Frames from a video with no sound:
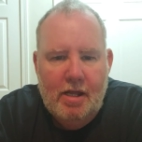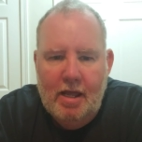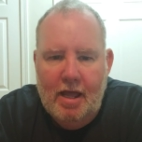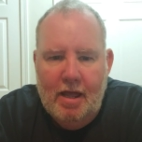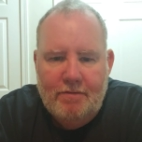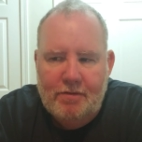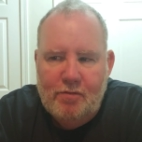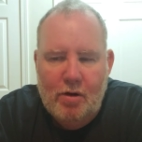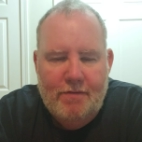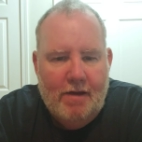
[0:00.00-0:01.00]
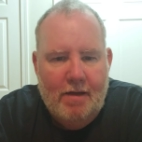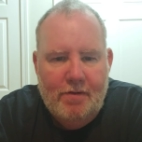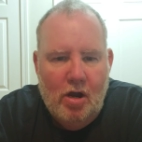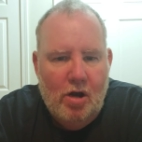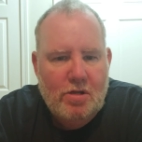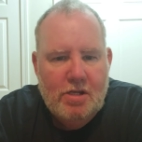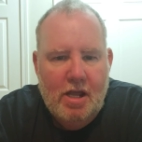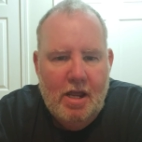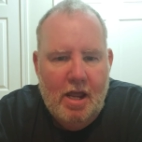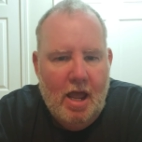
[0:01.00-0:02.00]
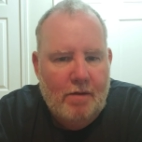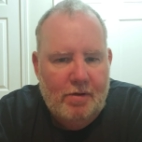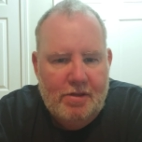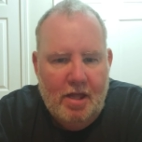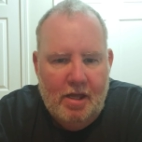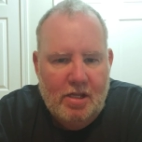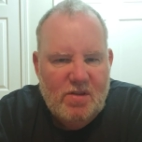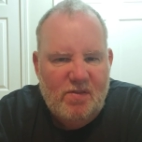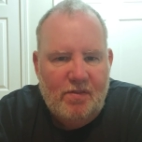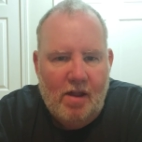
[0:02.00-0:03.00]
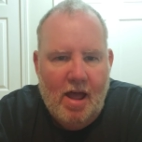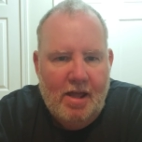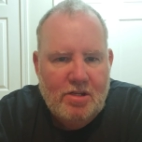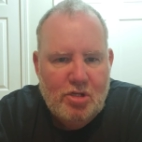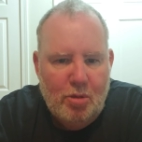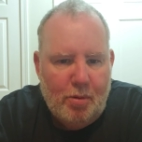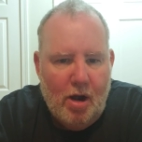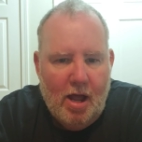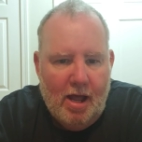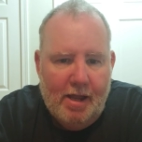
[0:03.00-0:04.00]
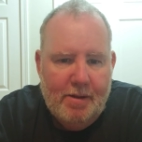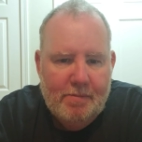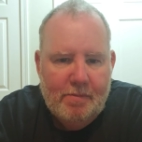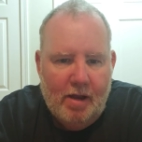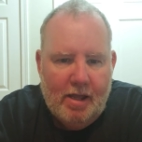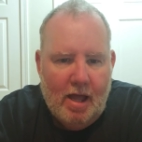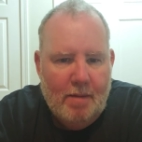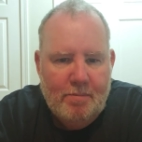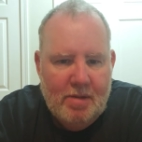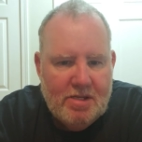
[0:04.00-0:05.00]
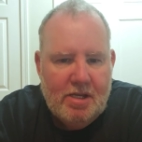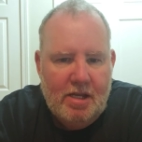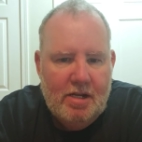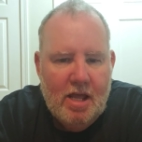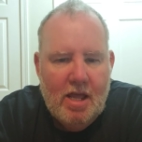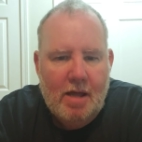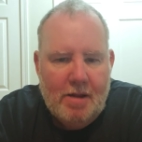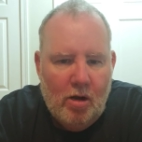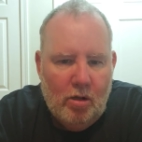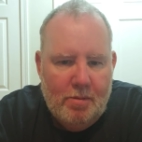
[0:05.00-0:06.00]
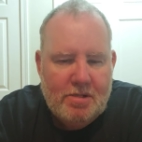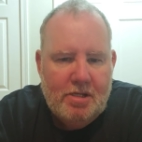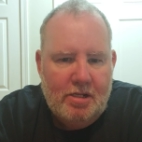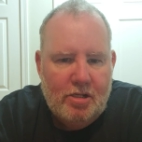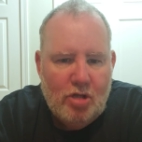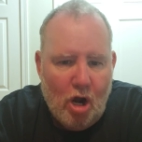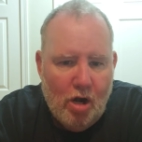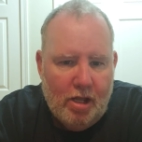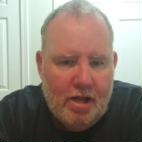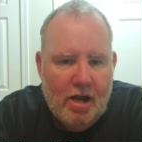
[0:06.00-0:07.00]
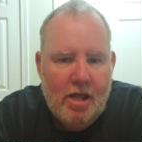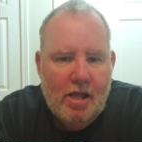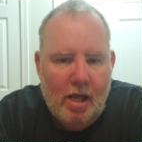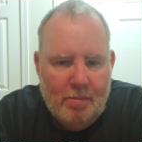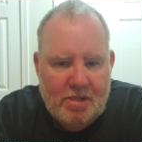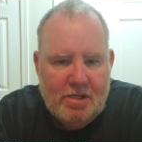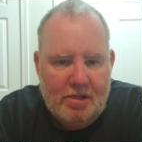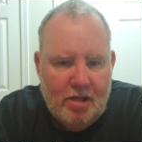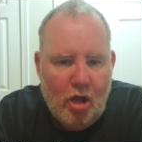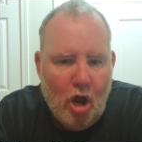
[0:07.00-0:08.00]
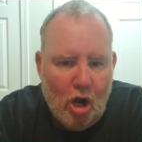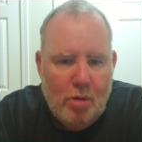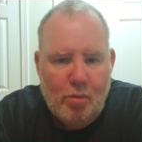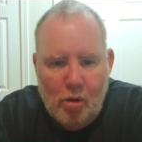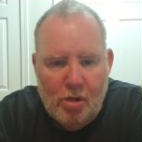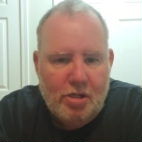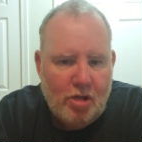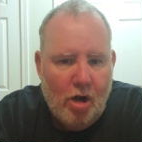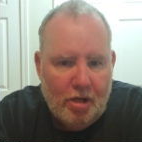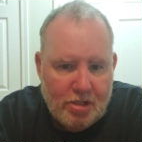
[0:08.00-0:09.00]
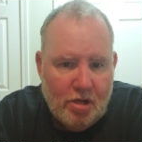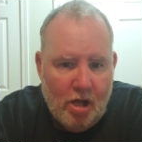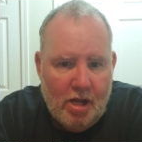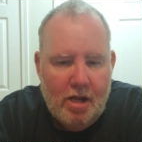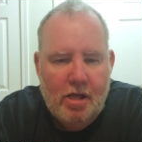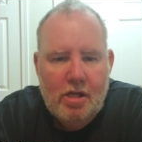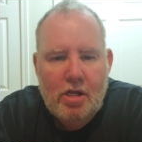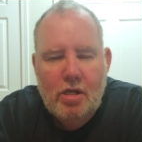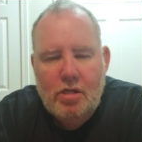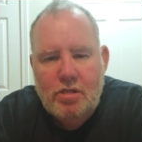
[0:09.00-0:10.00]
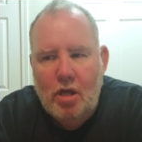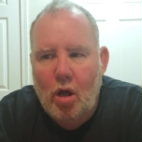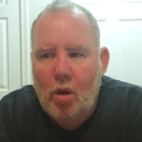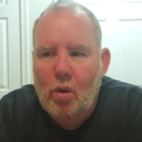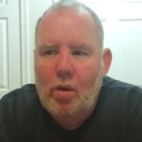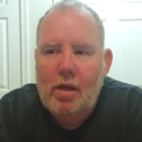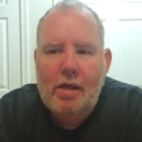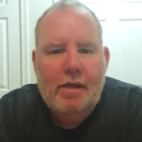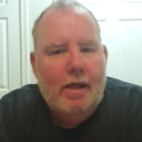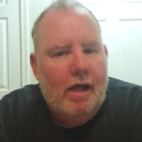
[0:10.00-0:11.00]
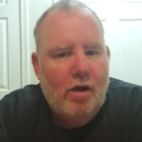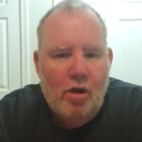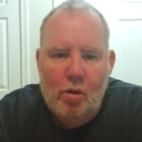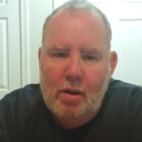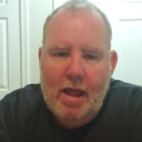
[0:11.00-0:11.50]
and from 45 yards, everything is flying super high. Like I'm not only missing the target, I'm missing the cardboard the target's on. So I don't know what